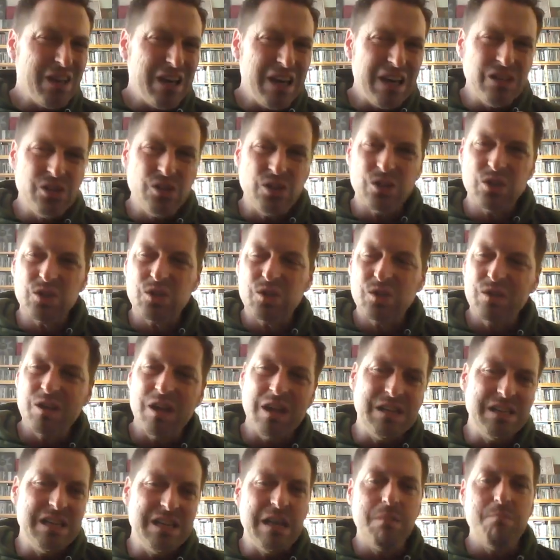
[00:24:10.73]
it
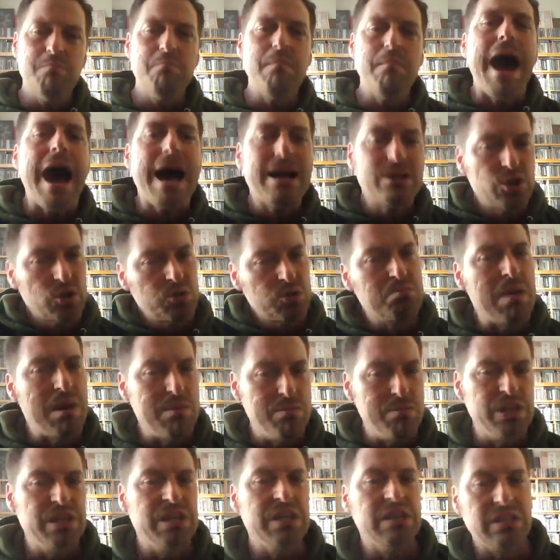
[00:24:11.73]
didn't match
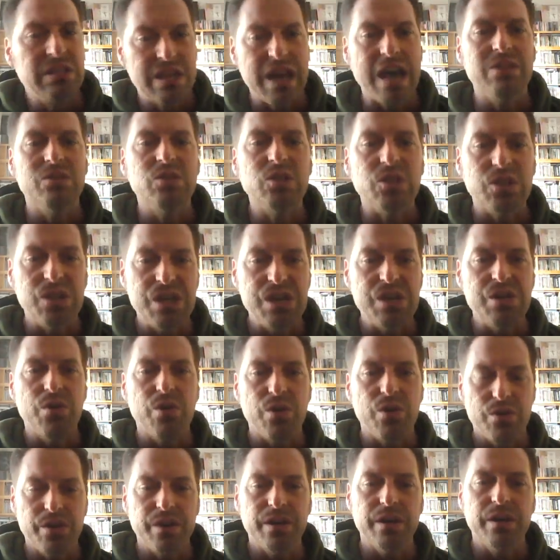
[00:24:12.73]
maybe the intensity
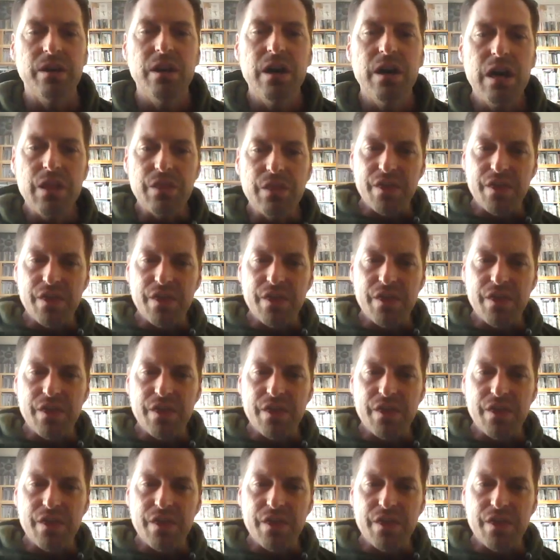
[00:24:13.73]
or the